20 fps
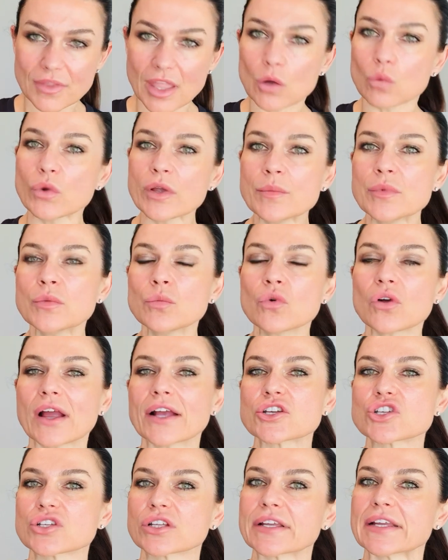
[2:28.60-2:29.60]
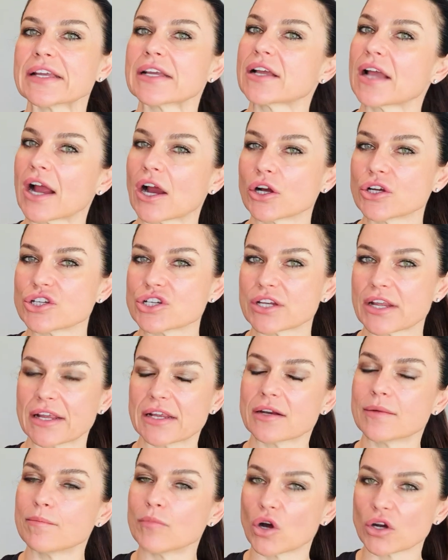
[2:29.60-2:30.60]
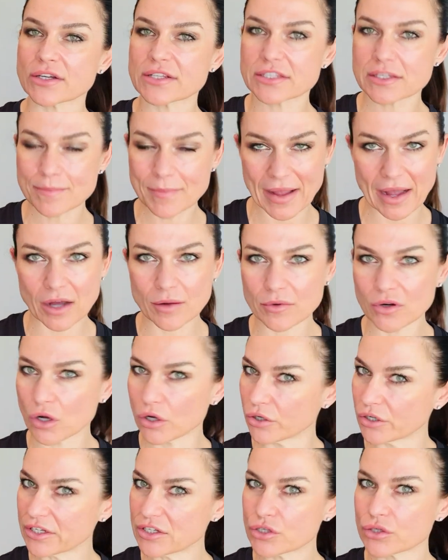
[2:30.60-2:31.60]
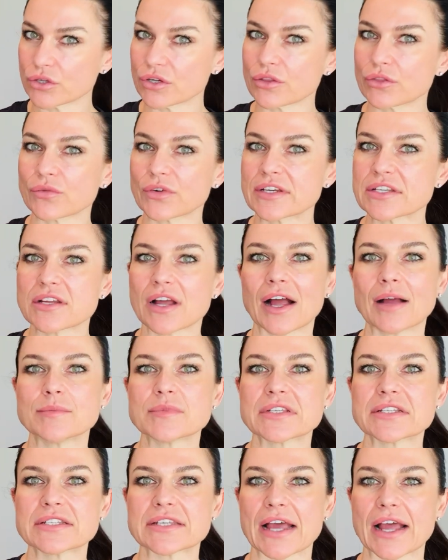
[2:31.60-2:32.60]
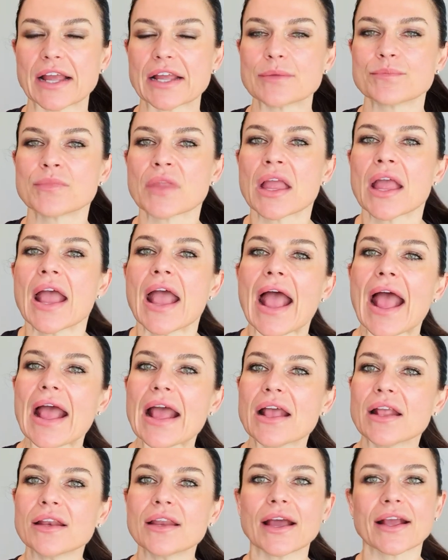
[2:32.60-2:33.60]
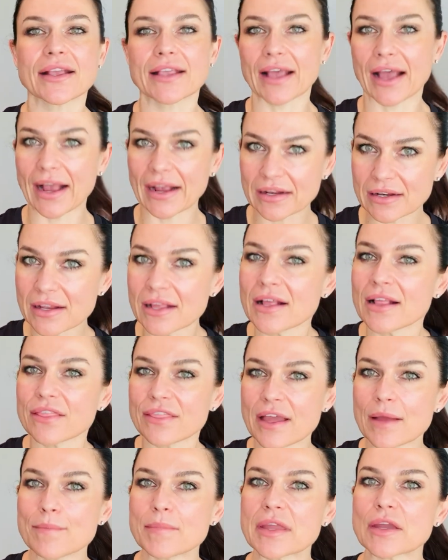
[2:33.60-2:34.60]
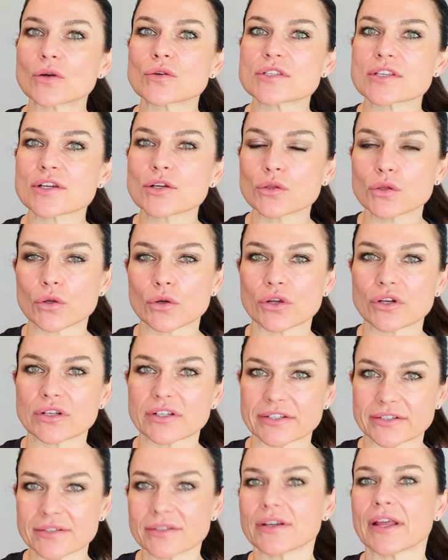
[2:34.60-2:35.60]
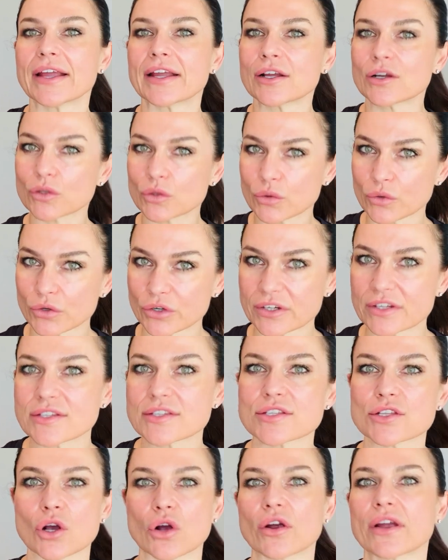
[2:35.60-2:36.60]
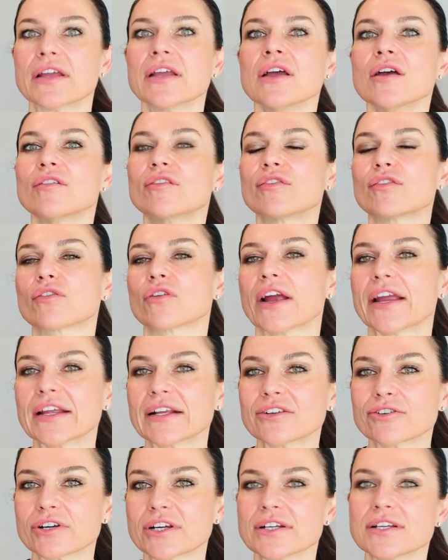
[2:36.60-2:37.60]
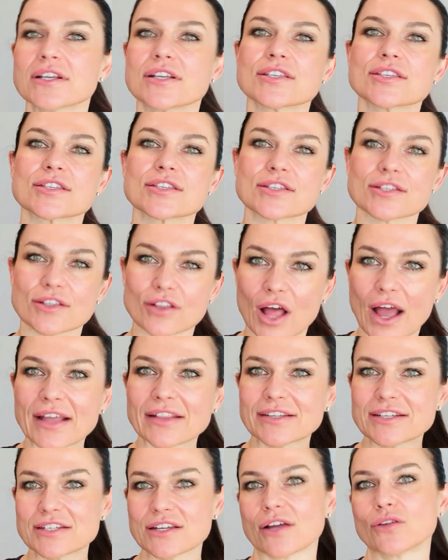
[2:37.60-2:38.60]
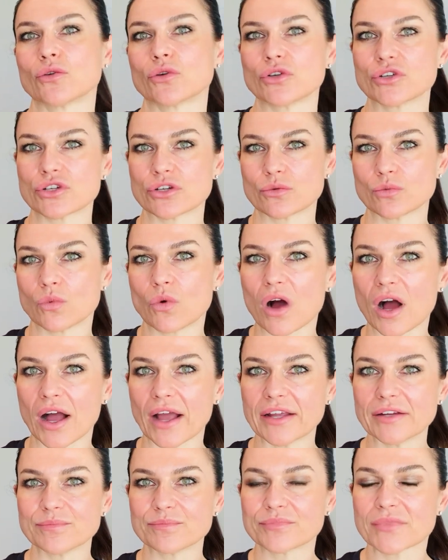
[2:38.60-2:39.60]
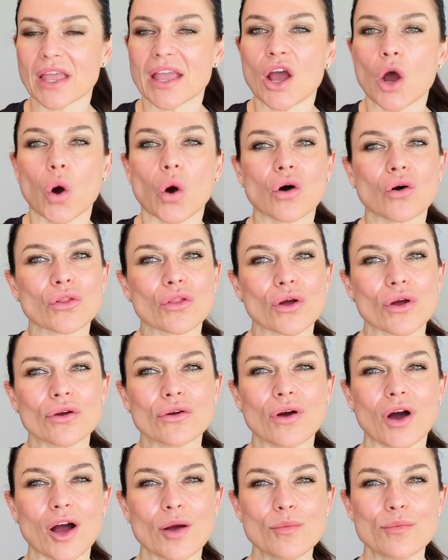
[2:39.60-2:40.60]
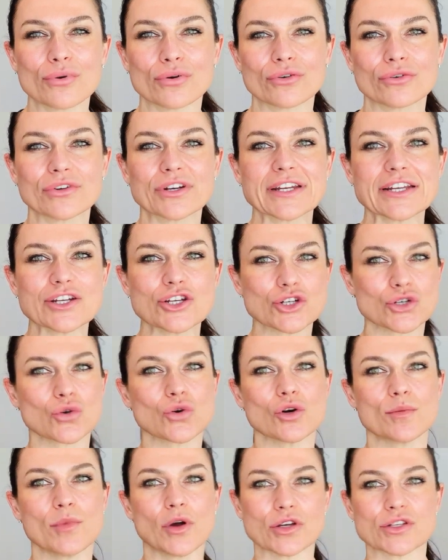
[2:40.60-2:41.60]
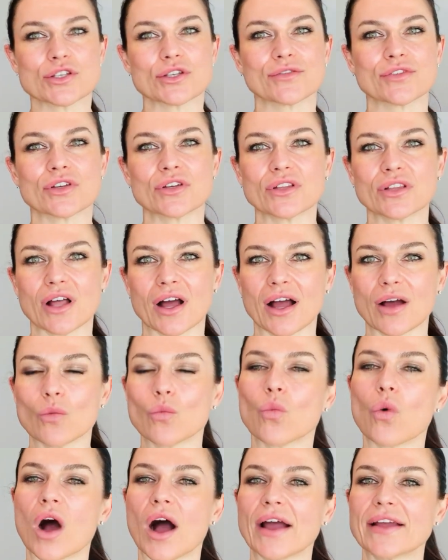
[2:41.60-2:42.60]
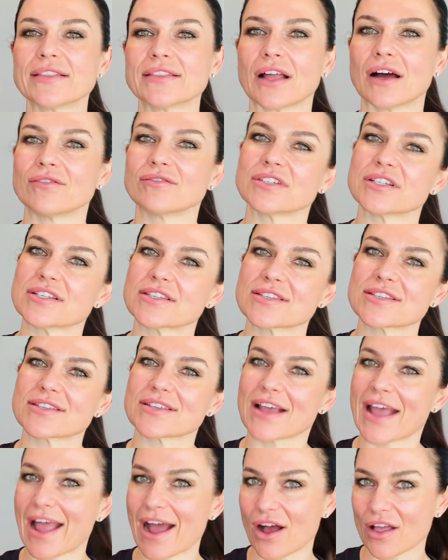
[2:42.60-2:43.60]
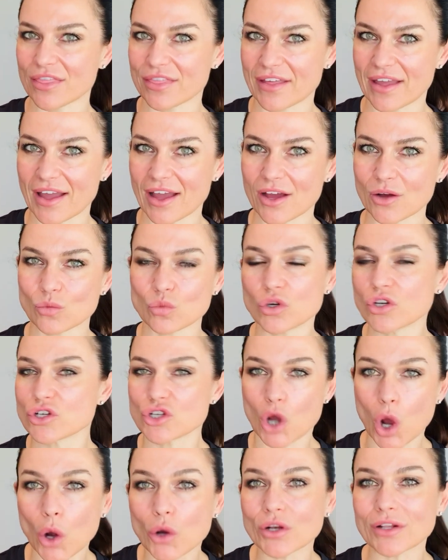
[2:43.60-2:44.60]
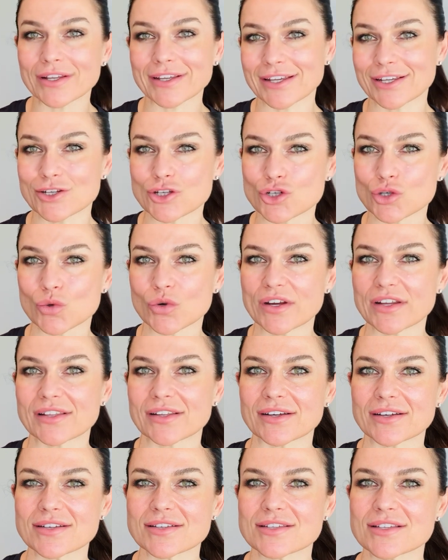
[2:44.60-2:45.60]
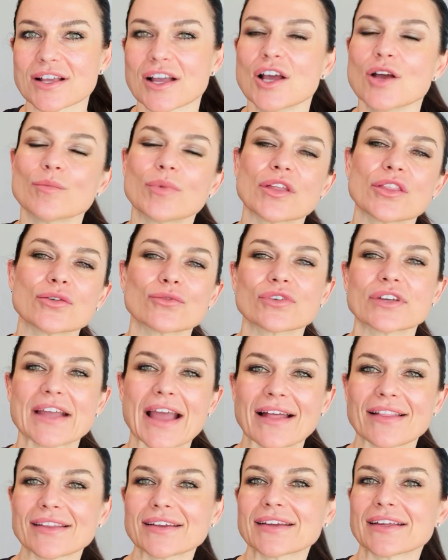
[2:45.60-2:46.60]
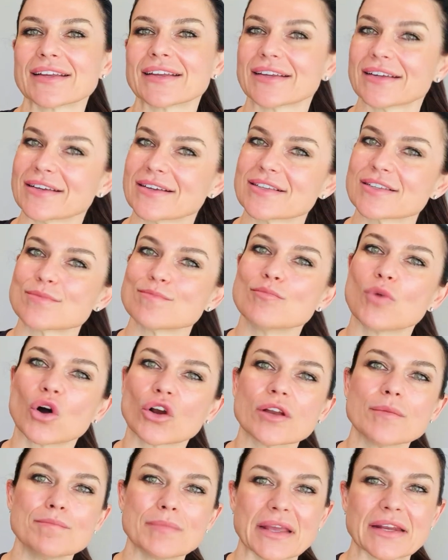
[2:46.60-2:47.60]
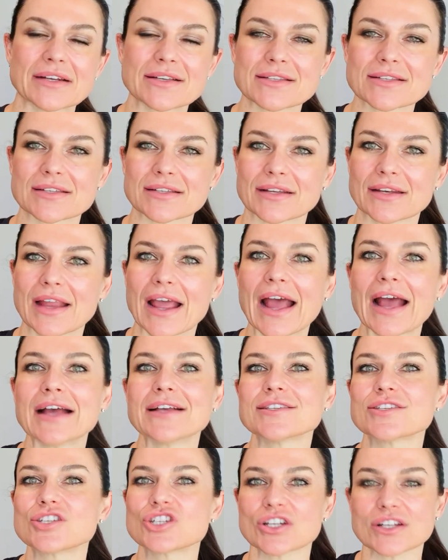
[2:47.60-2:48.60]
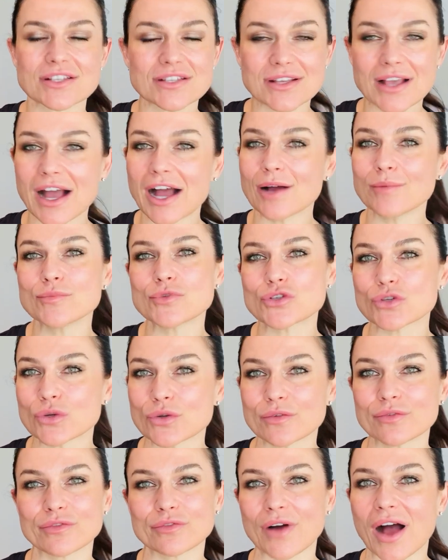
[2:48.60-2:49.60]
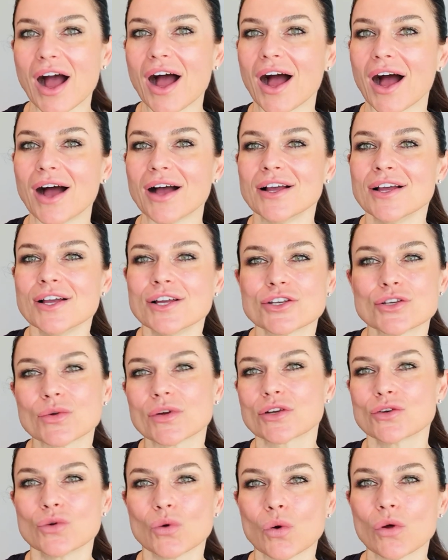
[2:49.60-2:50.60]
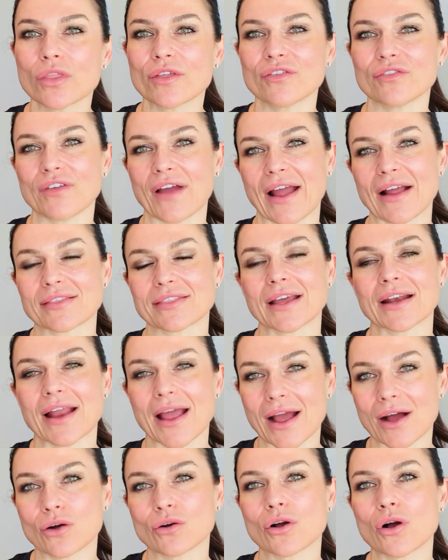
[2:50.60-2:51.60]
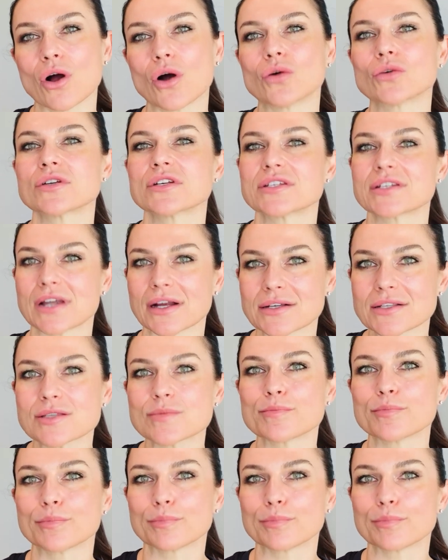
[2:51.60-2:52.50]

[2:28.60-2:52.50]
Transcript: women were actually encouraged to eat a modest amount, only 2 to 3 times a day. And again, their meals included fragrant, slightly diluted wine. Although I'm pretty sure most of you wine lovers out there would totally enjoy this. But the reality is modern medicine has just come too far to ignore the fact that alcohol does